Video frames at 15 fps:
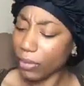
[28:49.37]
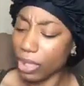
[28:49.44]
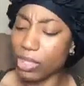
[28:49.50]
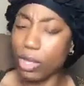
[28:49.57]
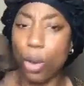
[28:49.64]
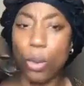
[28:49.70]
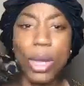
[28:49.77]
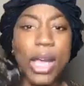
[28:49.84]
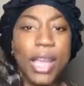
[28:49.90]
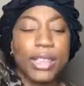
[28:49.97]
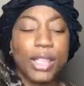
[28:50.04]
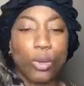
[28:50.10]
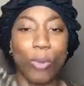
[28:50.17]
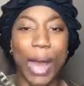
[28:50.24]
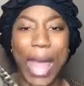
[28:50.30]
So
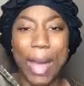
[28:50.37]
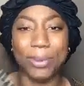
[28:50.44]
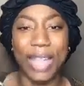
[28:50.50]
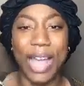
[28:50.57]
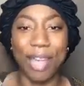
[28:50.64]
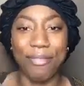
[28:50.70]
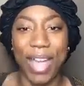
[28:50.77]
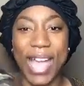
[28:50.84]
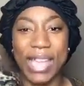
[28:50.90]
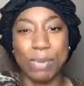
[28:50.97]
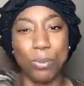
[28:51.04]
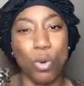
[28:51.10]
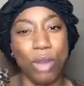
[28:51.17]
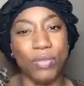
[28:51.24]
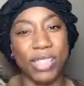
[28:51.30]
the wrap life has
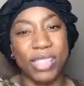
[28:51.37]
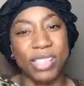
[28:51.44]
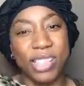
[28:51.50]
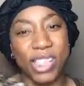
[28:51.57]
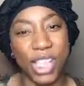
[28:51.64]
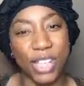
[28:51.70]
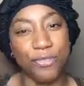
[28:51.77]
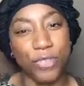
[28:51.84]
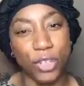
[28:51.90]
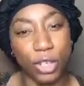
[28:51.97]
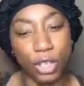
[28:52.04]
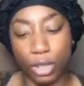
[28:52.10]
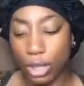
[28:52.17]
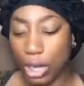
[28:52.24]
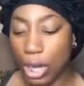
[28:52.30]
more of a
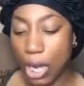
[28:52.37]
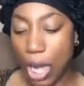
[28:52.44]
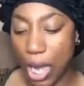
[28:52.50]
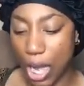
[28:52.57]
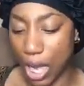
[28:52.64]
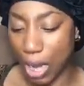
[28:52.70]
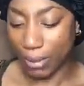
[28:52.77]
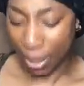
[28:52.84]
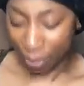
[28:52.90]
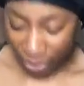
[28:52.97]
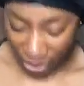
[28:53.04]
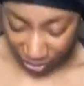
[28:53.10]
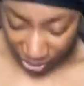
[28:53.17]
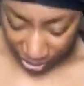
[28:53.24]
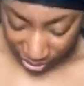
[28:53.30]
stiffer, and I
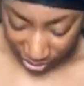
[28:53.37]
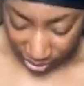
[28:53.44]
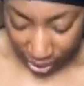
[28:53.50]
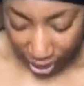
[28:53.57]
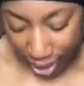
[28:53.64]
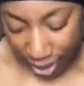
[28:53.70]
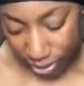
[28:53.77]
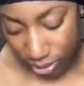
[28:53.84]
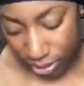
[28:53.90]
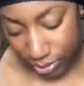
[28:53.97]
believe this is cotton.